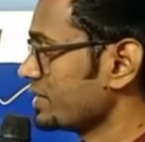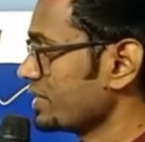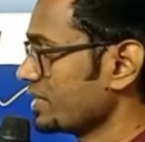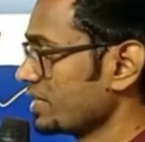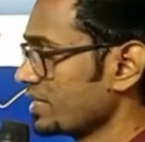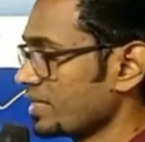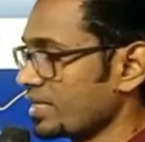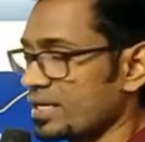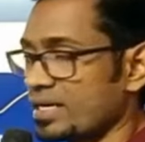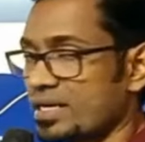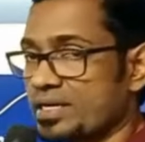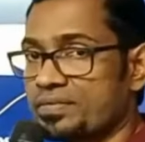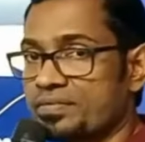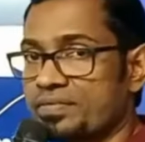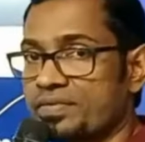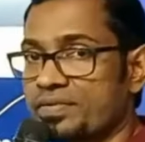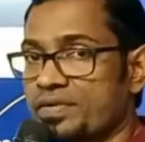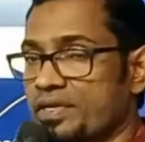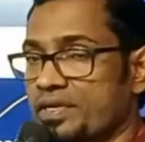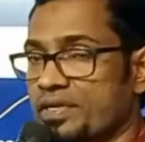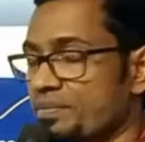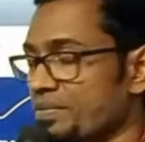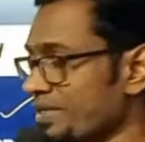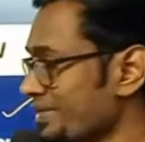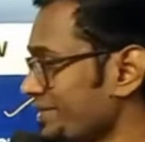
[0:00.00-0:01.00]
and we will
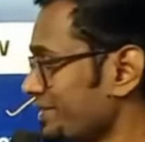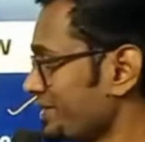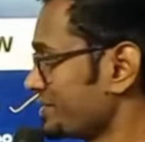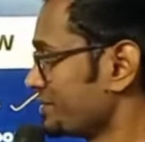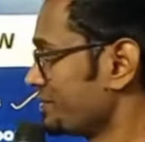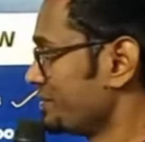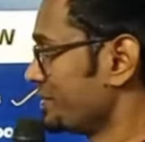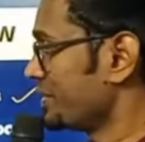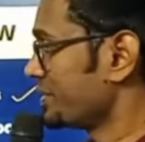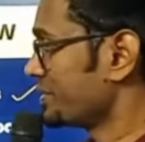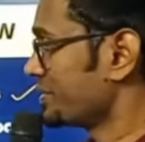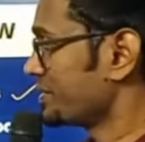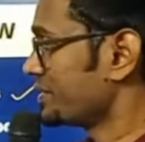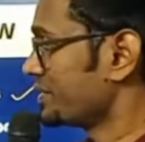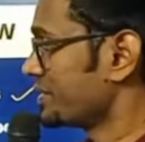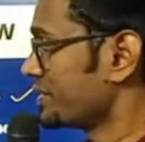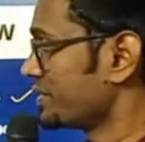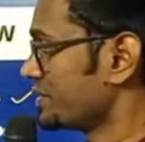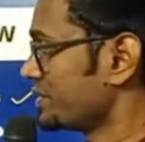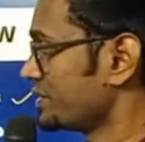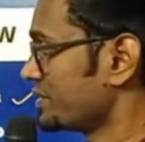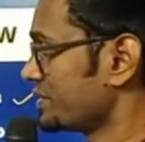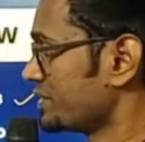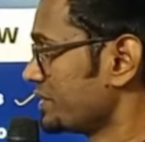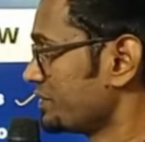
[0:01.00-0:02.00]
be touch base the
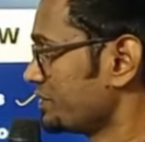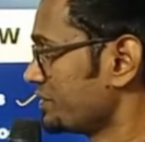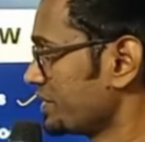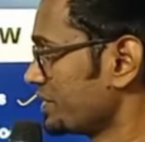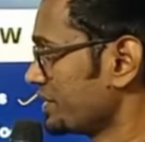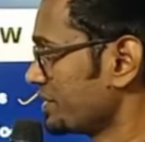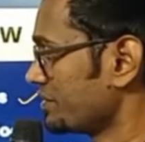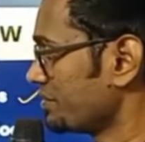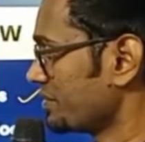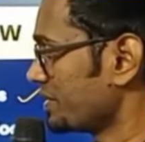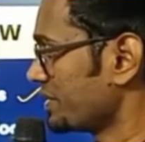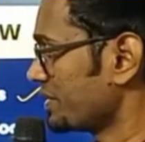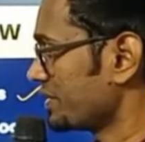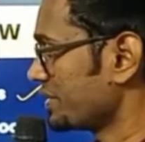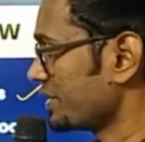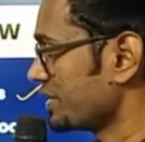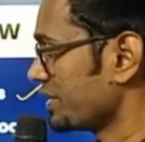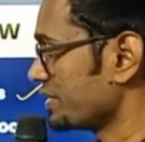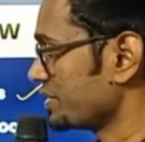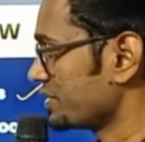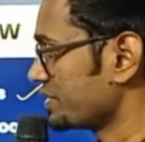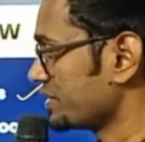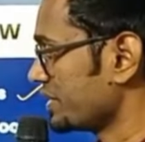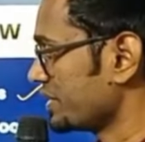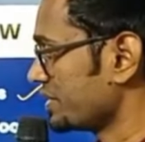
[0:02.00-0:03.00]
if statement, else
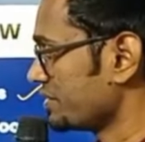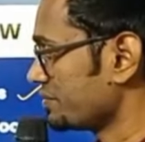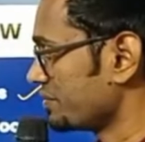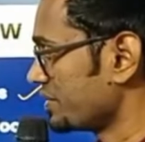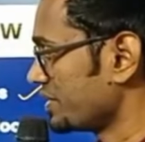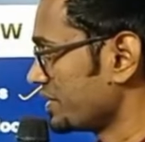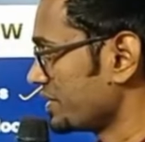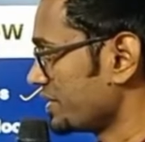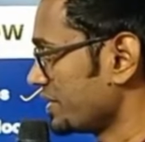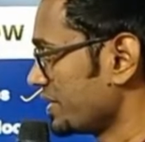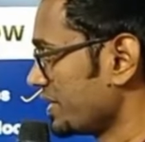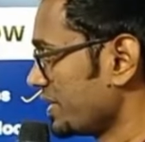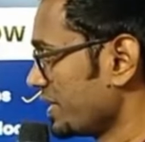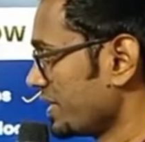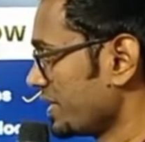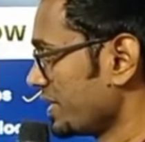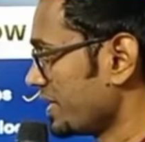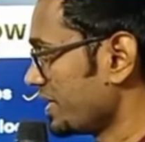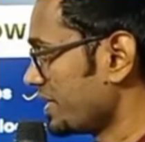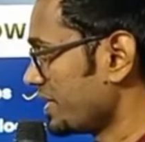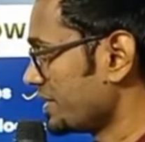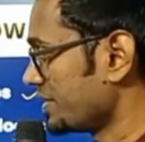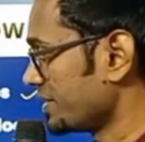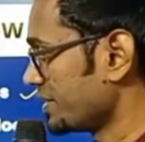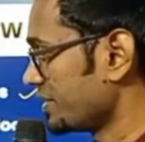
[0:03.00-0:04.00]
statement,
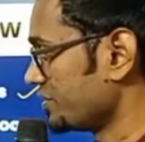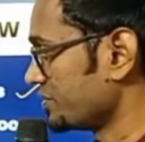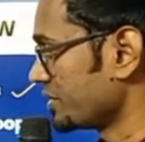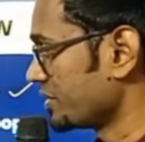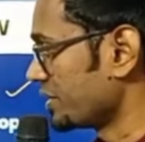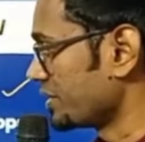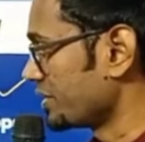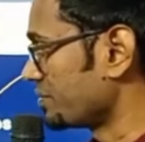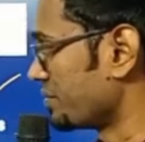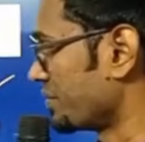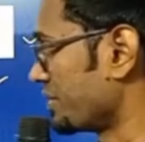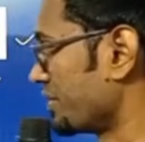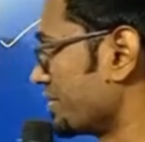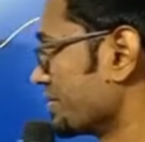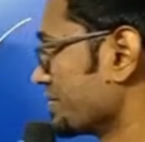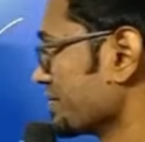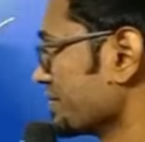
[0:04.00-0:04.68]
and elif statement.